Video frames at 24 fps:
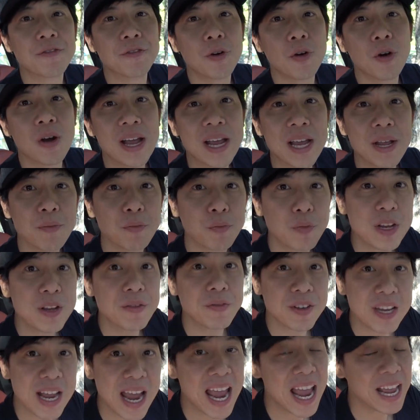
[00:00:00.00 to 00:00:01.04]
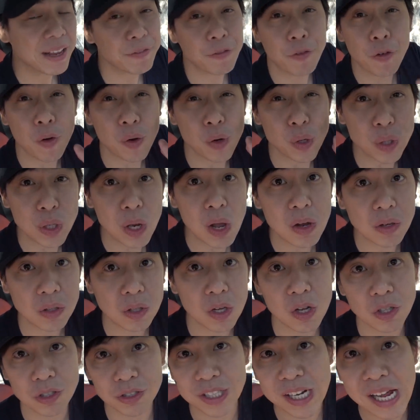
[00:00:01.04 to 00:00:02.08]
for a reef tank for a long